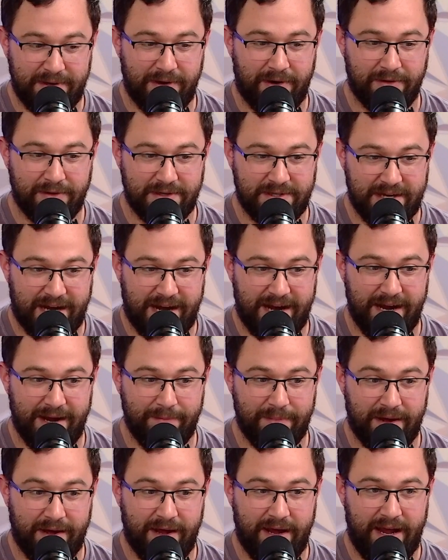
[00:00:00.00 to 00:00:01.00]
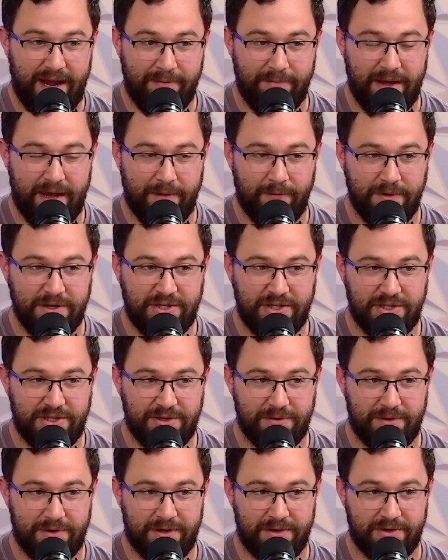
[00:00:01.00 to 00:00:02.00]
all the time, hey, man, we should
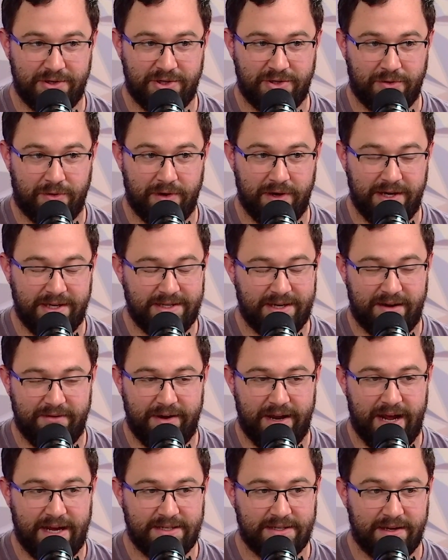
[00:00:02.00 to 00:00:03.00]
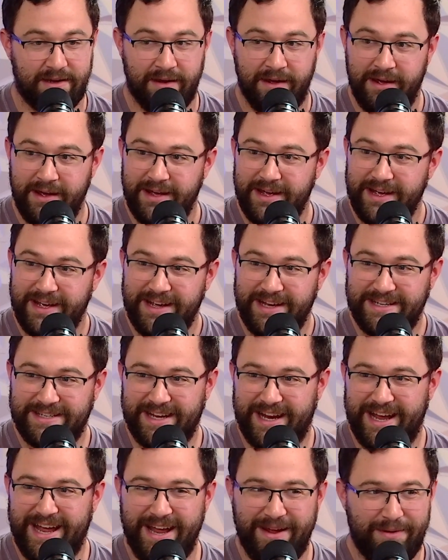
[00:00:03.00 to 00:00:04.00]
do another short. He's not even asking. He's
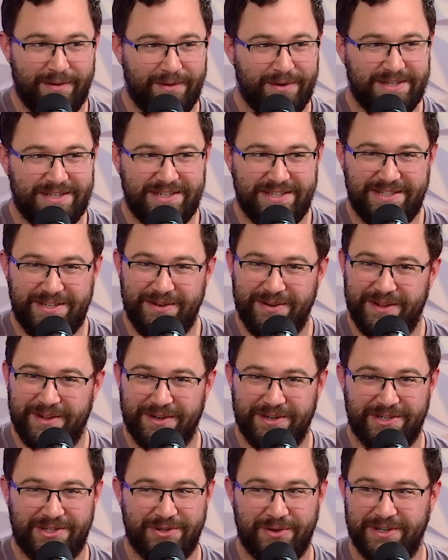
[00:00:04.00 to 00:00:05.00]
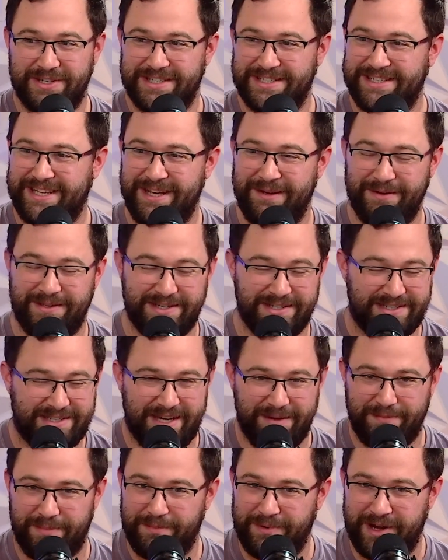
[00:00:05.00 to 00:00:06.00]
like, hey, man, we should just do another short. Just
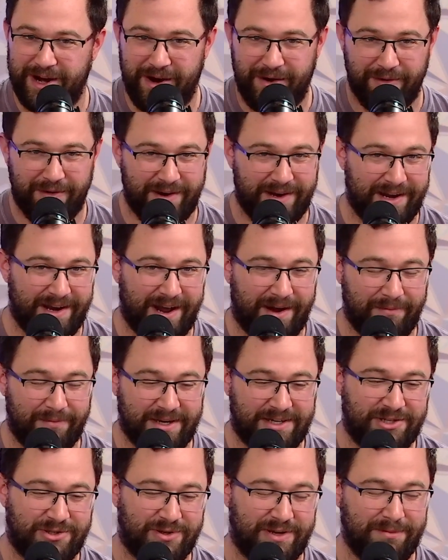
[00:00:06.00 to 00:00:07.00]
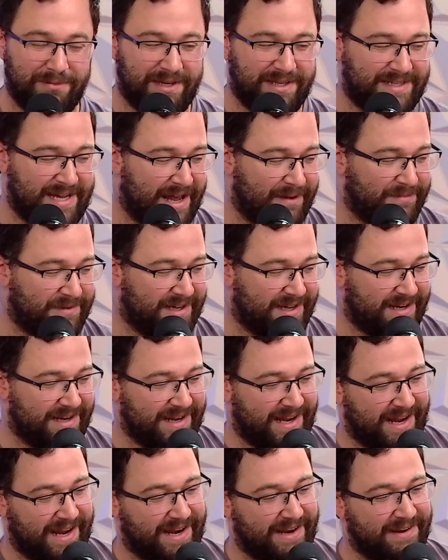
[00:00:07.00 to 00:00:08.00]
keep them going. And I'm extremely tempted.
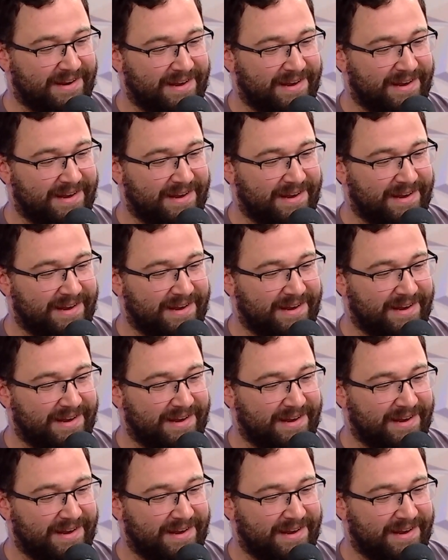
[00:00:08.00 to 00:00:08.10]
And